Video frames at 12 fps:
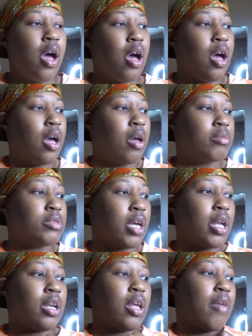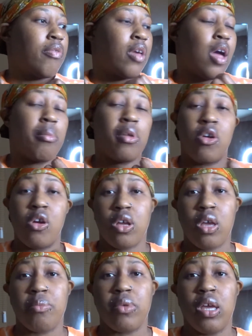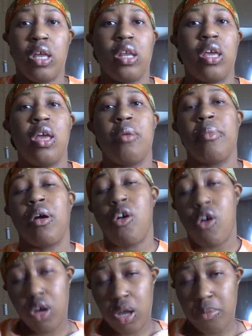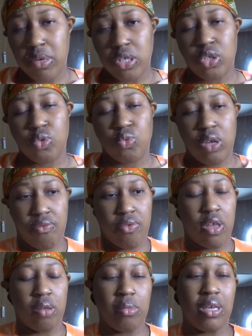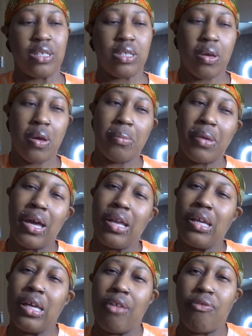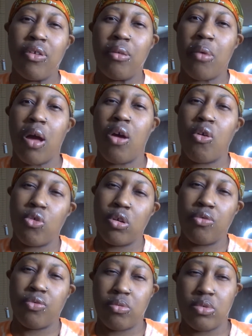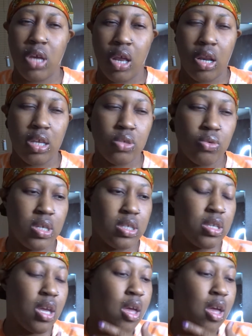So I ended up having to call my card company and getting my card company to refund me. So I'm kind of iffy about ordering from China Lace Wigs.